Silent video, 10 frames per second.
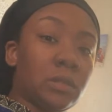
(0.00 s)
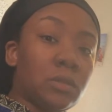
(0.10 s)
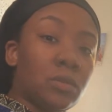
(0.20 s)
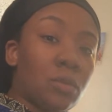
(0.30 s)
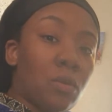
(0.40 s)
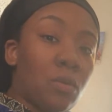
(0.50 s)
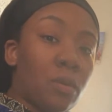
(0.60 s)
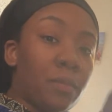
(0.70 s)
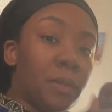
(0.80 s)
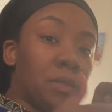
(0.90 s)
a little corner
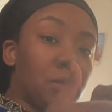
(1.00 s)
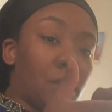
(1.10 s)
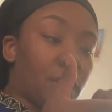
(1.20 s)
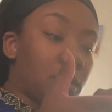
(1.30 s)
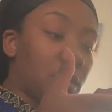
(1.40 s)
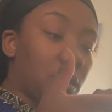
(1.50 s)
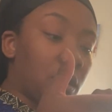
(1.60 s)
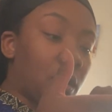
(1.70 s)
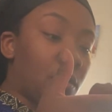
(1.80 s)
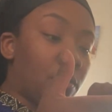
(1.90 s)
pieces off. I've seen a
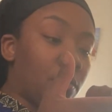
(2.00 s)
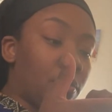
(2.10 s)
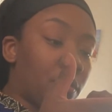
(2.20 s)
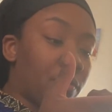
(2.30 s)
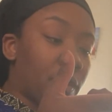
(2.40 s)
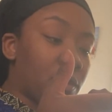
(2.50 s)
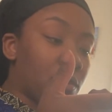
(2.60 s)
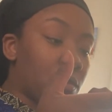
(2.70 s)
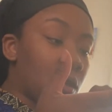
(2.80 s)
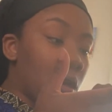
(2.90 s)
lot of the professionals,